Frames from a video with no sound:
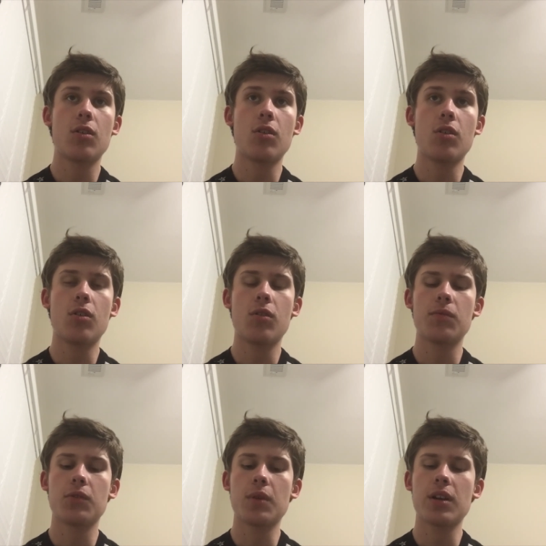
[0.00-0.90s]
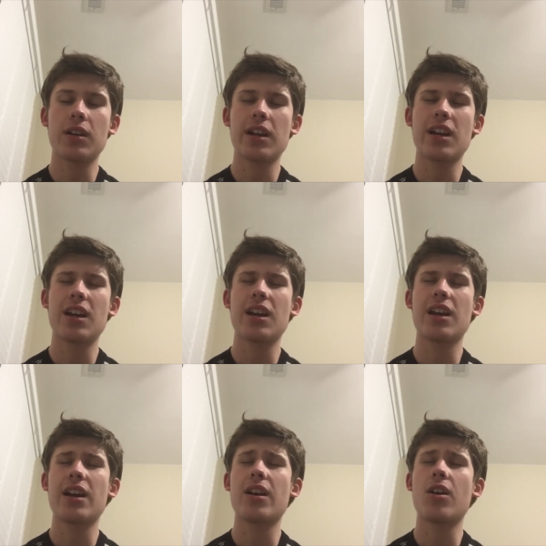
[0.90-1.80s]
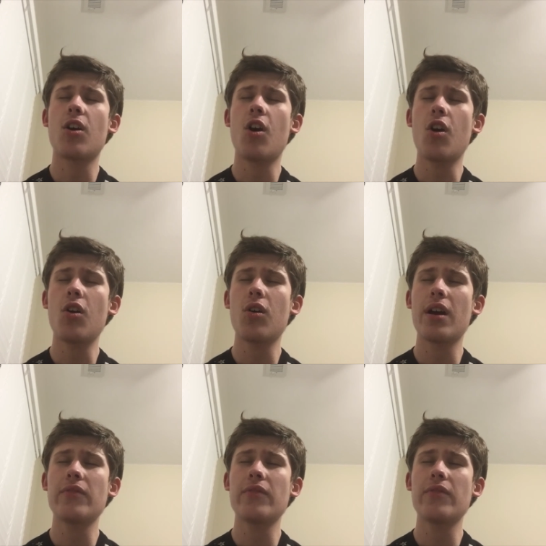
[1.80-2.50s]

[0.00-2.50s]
All the re, all